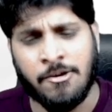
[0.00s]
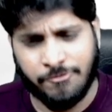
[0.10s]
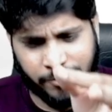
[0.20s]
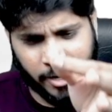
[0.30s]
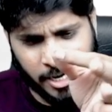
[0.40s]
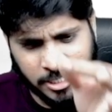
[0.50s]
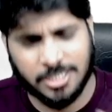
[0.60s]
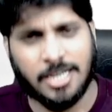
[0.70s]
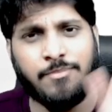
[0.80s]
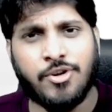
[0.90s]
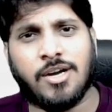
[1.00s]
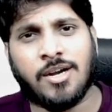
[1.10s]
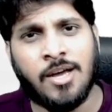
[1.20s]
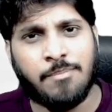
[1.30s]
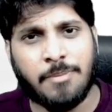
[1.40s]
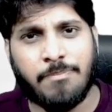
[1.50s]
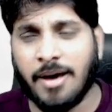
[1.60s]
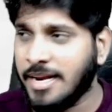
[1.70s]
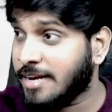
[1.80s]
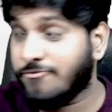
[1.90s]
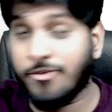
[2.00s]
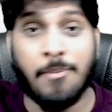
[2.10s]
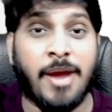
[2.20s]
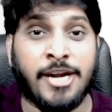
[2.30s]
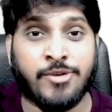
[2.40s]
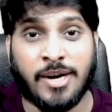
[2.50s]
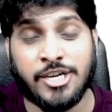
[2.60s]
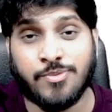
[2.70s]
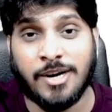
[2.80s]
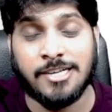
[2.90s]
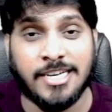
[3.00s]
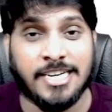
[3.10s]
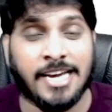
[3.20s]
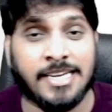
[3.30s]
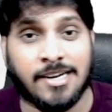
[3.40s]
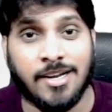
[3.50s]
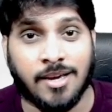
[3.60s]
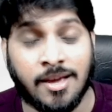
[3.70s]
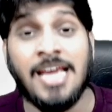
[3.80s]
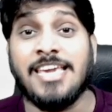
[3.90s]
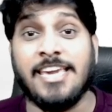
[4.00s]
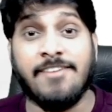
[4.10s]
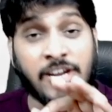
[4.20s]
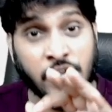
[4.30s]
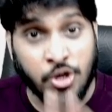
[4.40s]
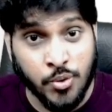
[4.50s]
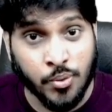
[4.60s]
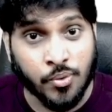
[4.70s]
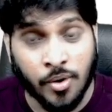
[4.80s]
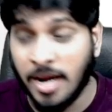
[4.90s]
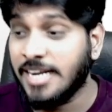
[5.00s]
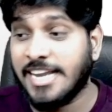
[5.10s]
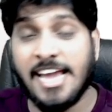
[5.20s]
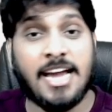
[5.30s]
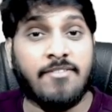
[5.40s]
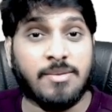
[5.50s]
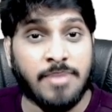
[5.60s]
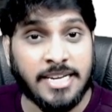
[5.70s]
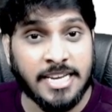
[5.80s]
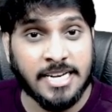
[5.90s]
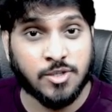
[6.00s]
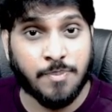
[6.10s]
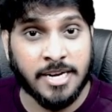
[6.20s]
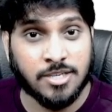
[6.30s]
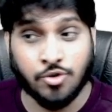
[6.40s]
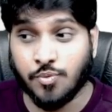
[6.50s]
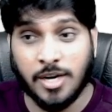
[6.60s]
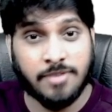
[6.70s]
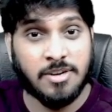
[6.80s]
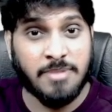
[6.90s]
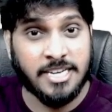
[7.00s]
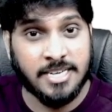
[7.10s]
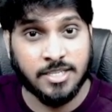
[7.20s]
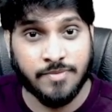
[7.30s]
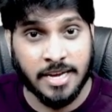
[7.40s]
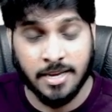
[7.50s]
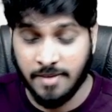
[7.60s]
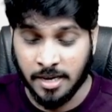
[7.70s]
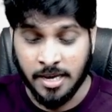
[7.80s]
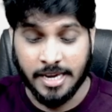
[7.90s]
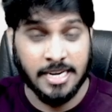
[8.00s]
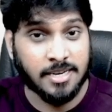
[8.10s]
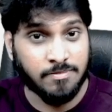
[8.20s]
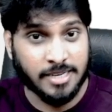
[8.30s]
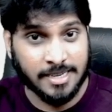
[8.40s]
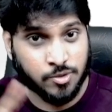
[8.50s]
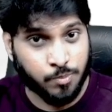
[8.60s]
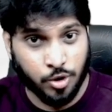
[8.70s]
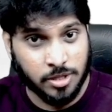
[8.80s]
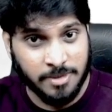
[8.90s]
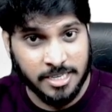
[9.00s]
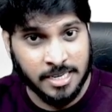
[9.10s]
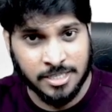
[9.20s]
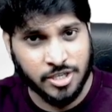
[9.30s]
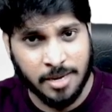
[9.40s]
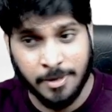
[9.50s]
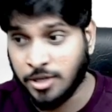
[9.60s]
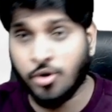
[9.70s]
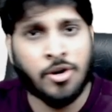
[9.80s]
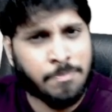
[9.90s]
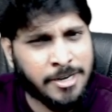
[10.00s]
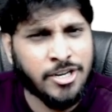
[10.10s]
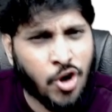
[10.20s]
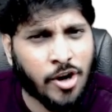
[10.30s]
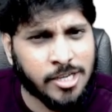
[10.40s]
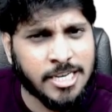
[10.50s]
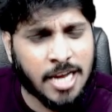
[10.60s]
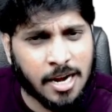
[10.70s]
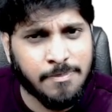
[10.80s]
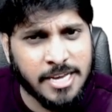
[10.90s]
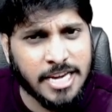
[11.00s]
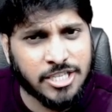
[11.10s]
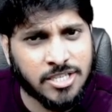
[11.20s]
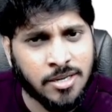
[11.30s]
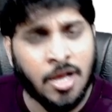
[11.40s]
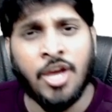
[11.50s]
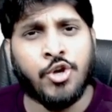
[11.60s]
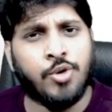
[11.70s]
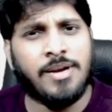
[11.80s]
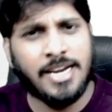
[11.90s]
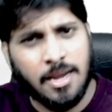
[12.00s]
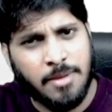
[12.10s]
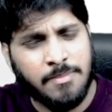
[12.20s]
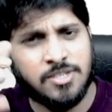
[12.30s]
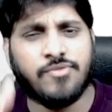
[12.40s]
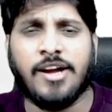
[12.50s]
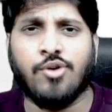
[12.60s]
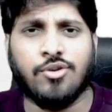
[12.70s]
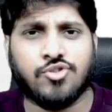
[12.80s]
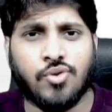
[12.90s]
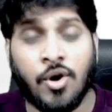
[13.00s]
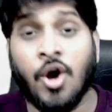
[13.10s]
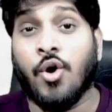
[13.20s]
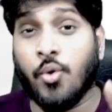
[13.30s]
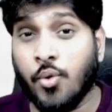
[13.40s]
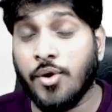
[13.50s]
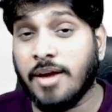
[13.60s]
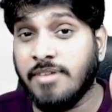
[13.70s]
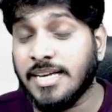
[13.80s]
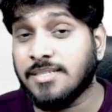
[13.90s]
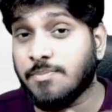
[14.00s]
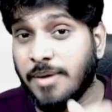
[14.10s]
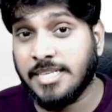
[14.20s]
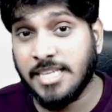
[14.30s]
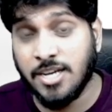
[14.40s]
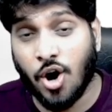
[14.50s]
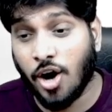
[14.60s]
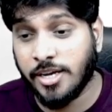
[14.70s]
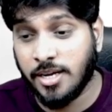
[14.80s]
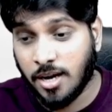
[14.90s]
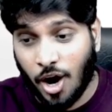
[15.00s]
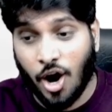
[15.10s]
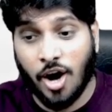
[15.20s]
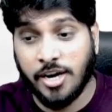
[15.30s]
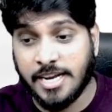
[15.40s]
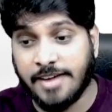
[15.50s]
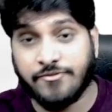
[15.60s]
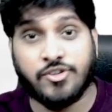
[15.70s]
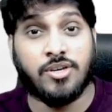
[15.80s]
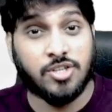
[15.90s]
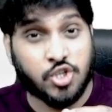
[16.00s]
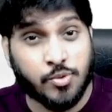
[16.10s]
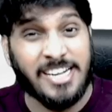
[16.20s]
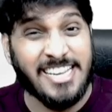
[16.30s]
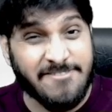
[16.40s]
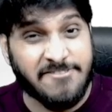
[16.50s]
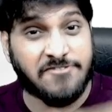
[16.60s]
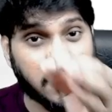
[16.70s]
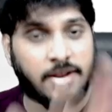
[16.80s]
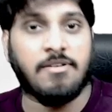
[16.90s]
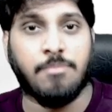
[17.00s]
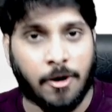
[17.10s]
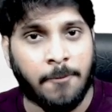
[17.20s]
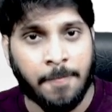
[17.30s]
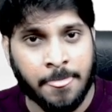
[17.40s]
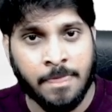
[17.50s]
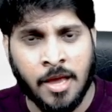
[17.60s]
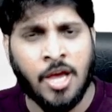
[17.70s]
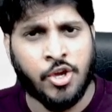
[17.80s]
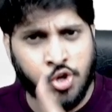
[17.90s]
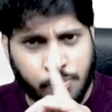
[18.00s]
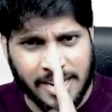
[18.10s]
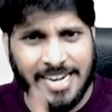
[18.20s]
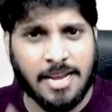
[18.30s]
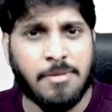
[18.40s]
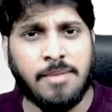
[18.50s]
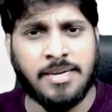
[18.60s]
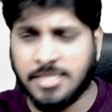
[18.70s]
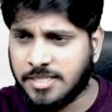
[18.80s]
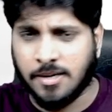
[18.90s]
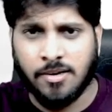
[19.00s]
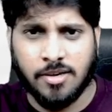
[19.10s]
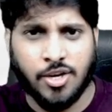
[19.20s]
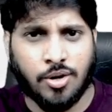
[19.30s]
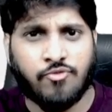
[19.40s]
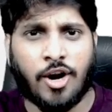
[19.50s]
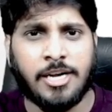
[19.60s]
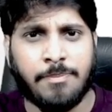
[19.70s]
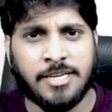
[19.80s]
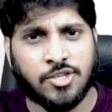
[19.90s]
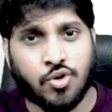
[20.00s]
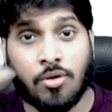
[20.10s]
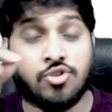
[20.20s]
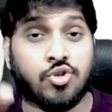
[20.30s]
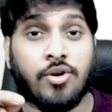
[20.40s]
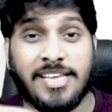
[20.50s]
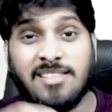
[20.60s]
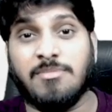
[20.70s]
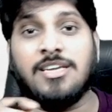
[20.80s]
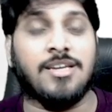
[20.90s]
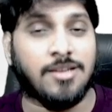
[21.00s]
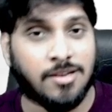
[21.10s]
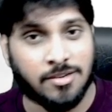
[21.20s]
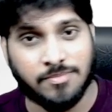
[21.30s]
First time you are preparing for May 2023 directly. Even you take our materials printout, whatever materials we are giving, income tax, both the materials take printout or better order in our application. You will get amendments file also. Whoever is placing order on or after 25th November, you will get amendments, 40 pages also in the material.